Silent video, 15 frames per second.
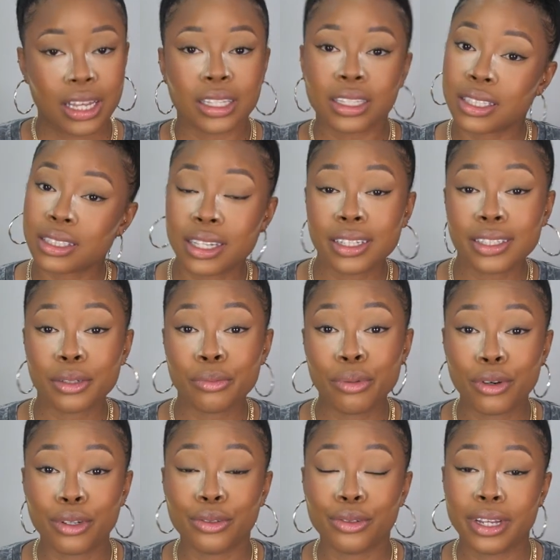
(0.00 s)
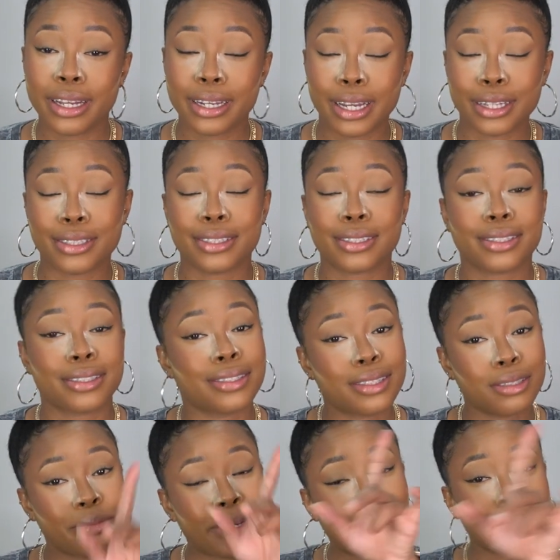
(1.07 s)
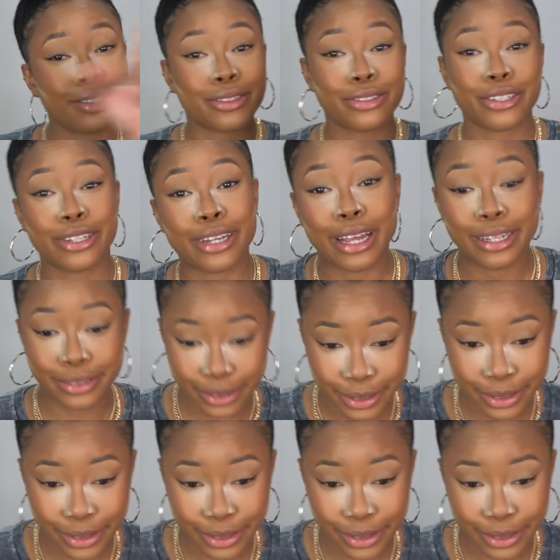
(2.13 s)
This girl didn't put on no eyelashes. Listen to me, I'm not on that.